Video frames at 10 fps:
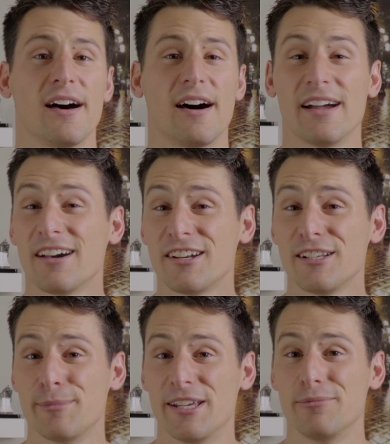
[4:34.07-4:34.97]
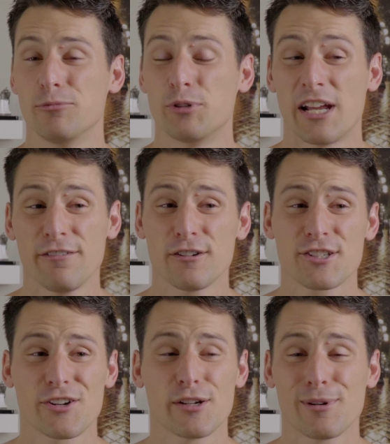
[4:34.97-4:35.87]
I gotta admit, when I
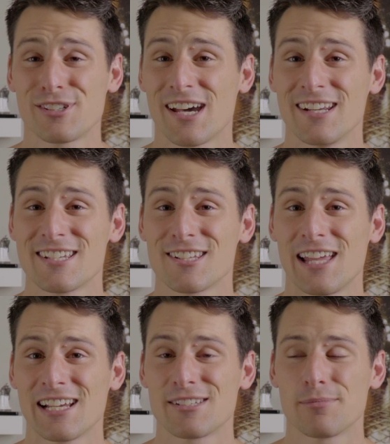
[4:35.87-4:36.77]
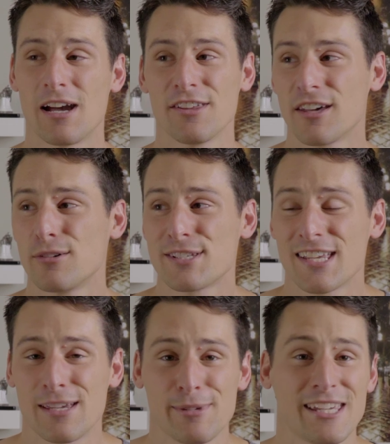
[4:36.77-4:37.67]
first heard about tidyselect, I thought it was a
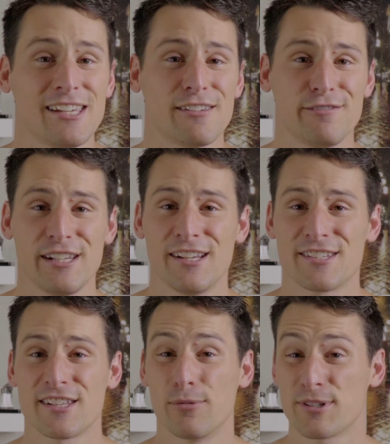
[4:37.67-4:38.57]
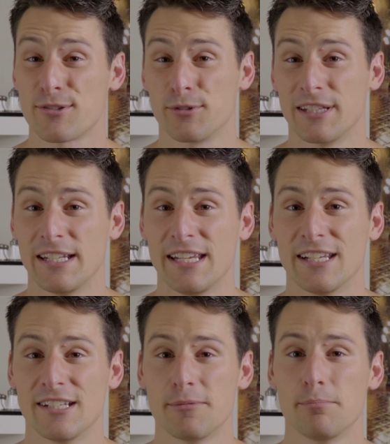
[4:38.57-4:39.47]
gimmicky convenience that wasn't really
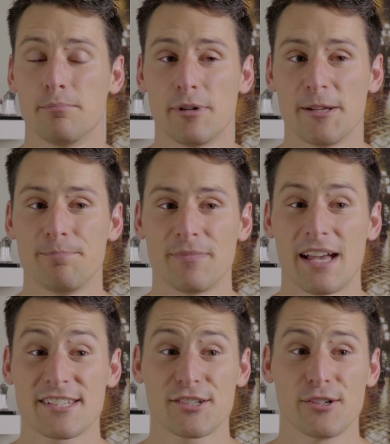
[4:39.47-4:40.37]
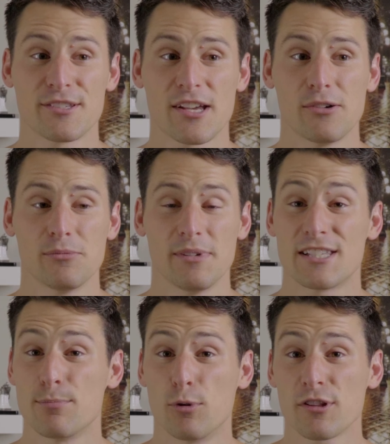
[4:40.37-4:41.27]
needed. But as it turns out,
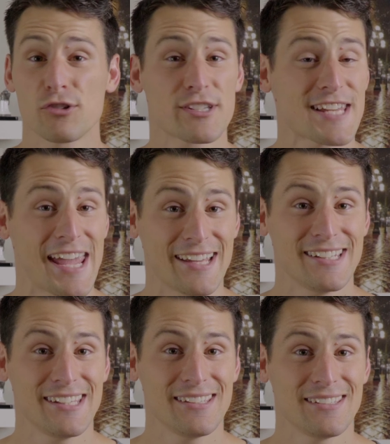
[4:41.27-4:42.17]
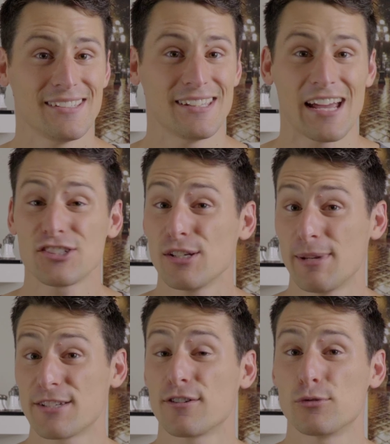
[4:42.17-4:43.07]
it's more than just handy, it actually
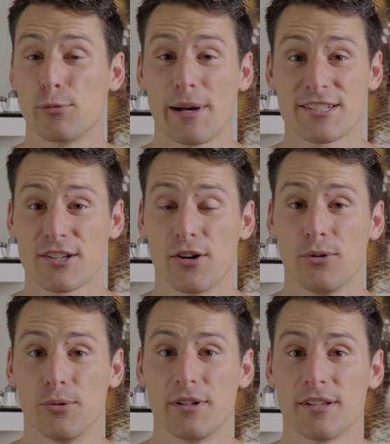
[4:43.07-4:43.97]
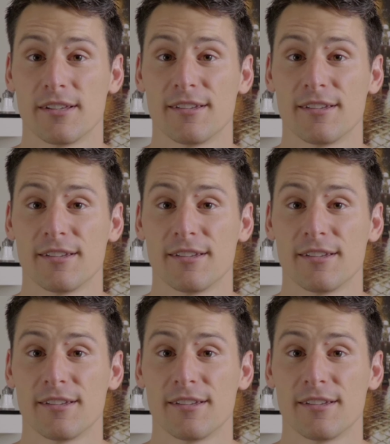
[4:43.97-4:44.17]
makes for robust code.